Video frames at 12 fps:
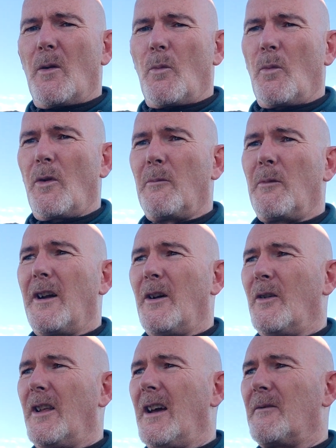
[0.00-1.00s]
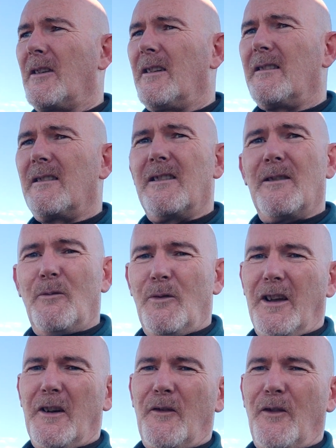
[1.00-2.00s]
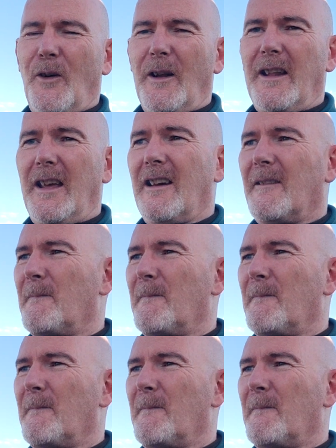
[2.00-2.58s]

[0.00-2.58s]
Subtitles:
One way or the other, we're going to find out.